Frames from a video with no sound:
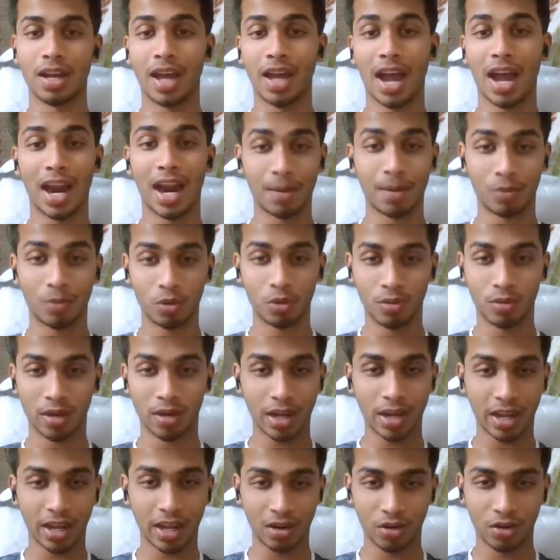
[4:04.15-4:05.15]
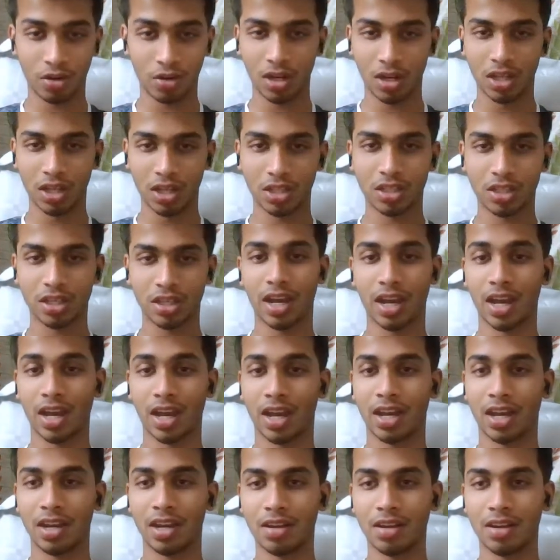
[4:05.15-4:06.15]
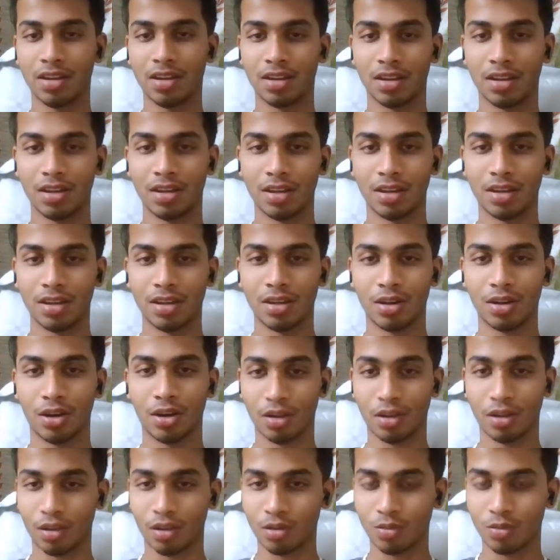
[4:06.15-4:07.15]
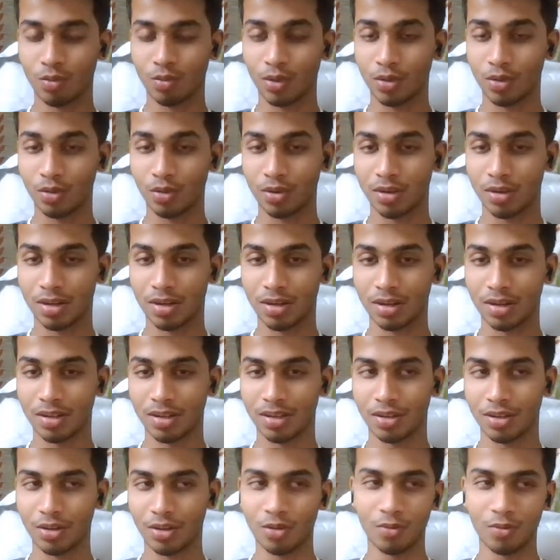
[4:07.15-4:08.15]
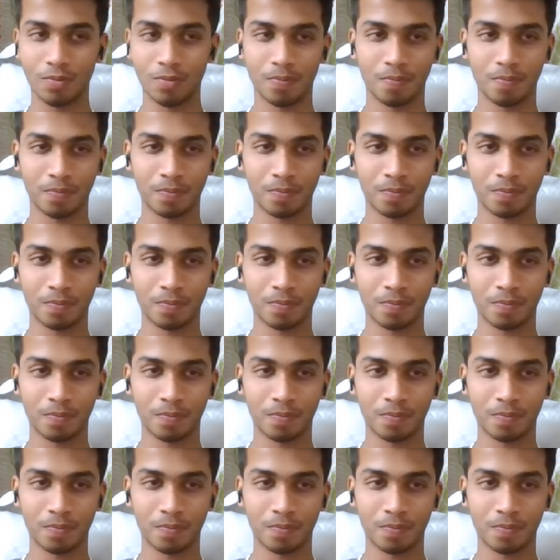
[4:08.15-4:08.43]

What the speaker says: add up to our knowledge, and also you know,